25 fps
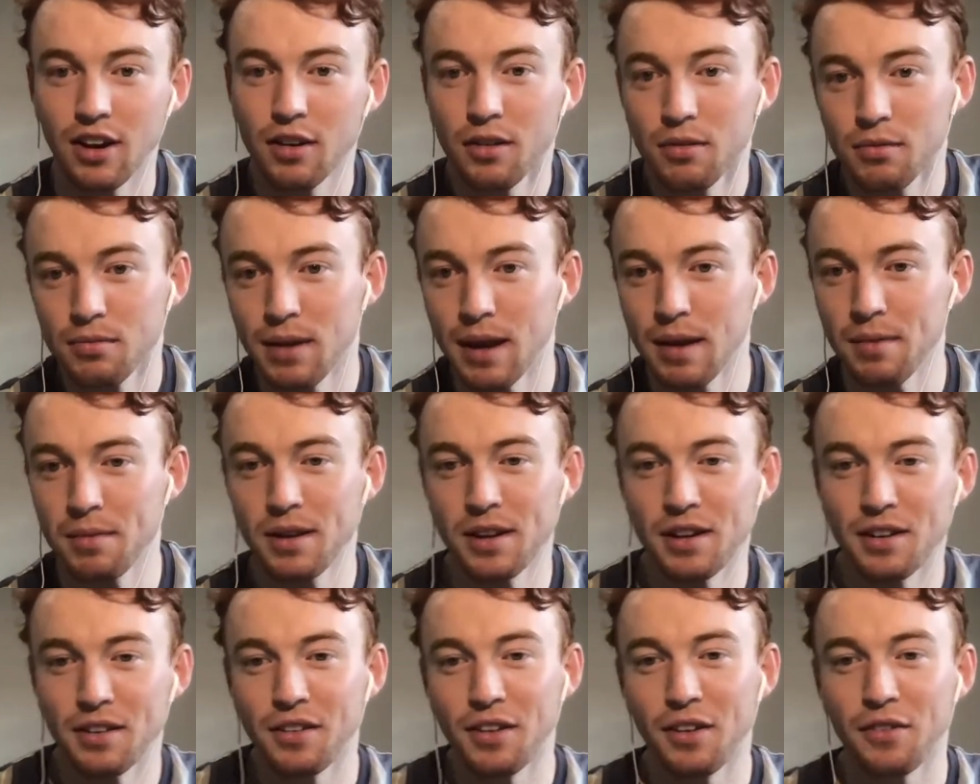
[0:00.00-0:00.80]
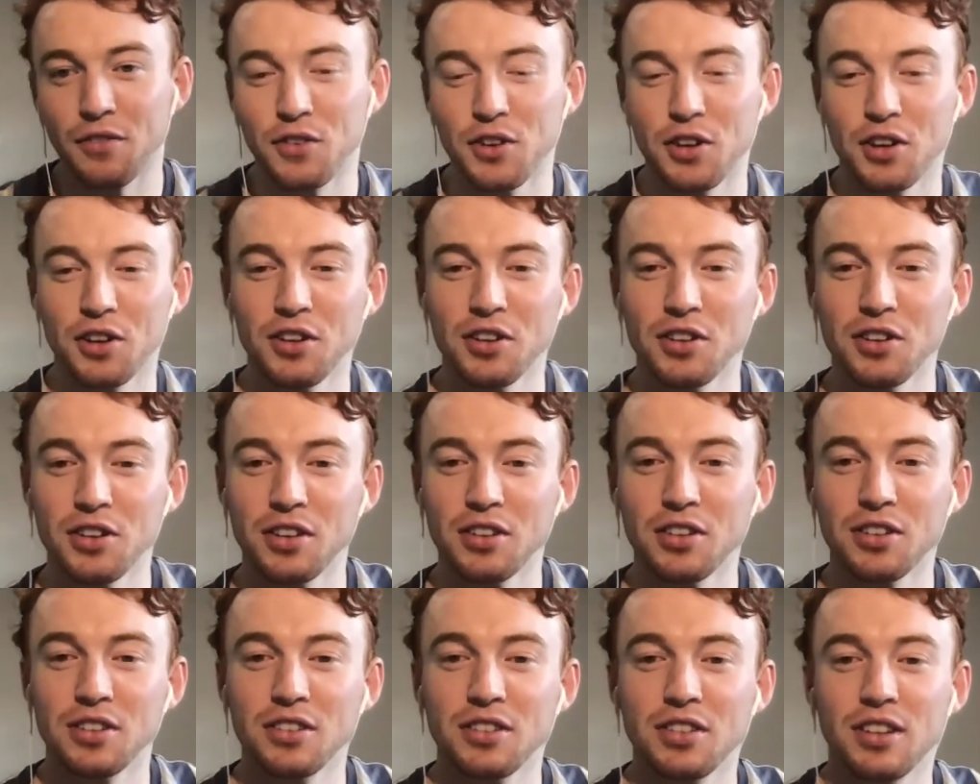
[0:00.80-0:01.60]
maybe a few
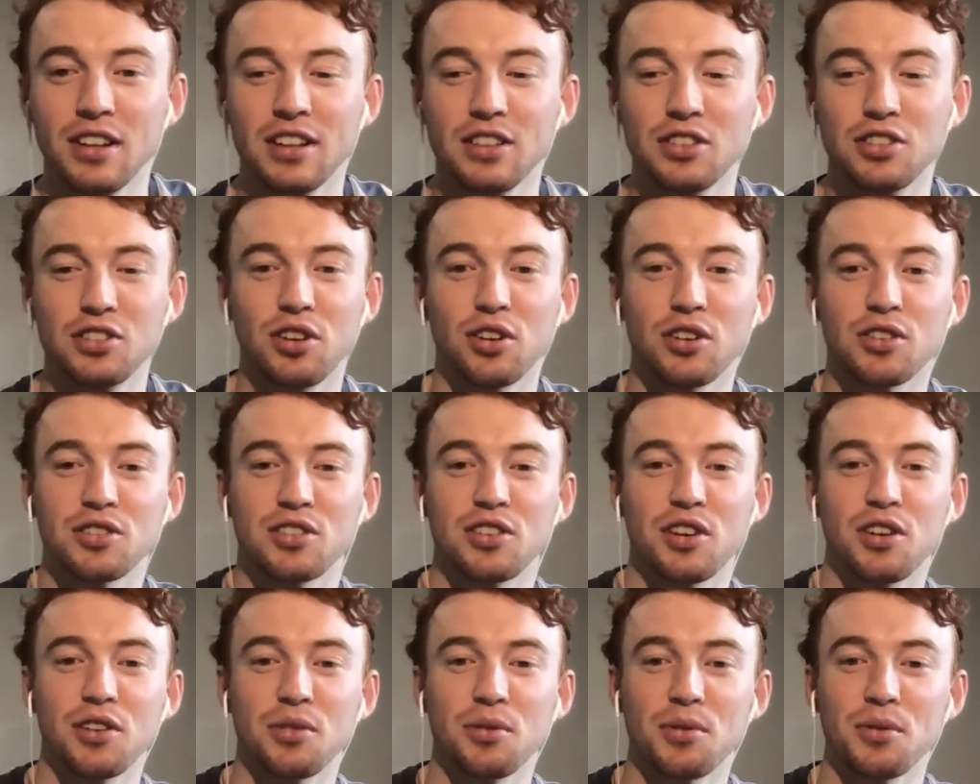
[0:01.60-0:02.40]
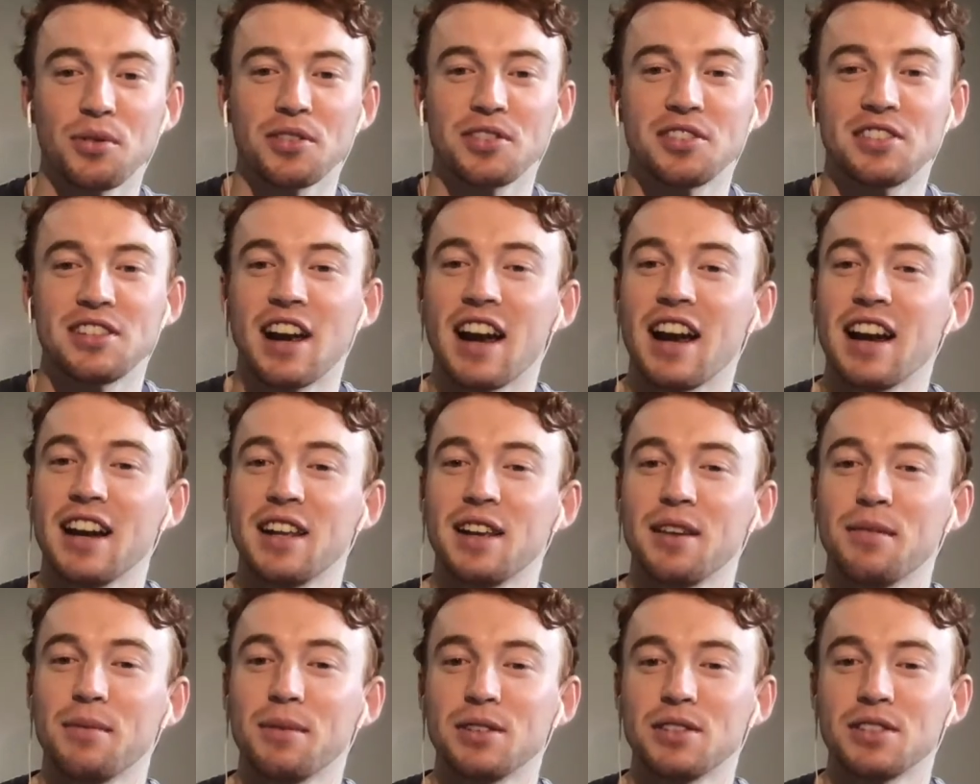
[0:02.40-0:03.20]
shocks go through the
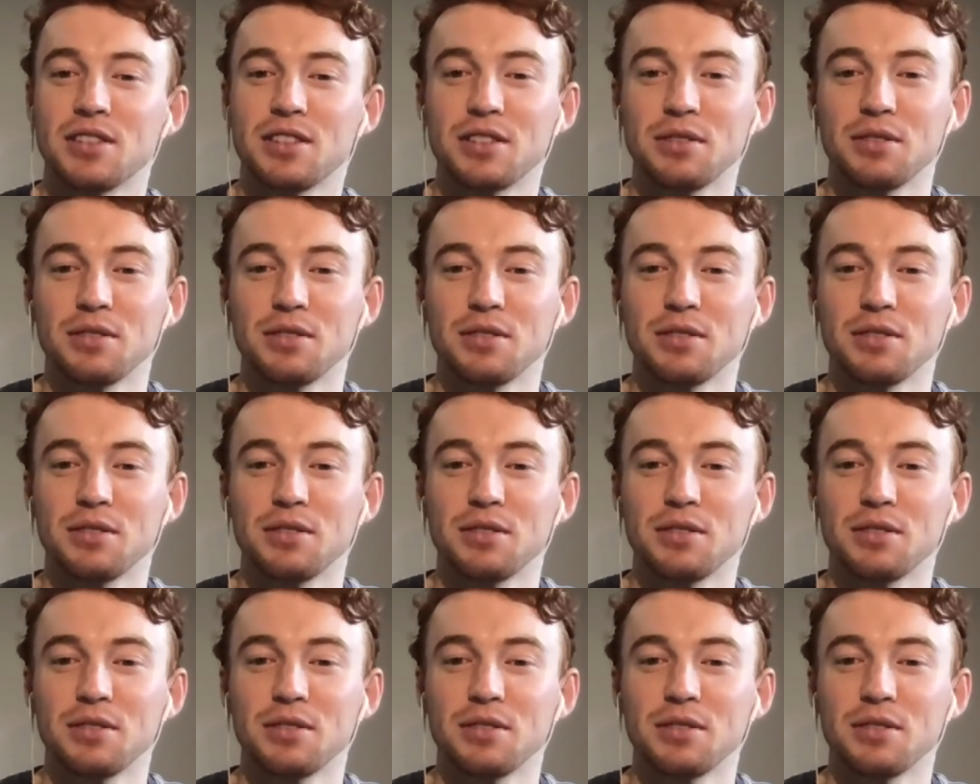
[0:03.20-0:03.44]
stadium as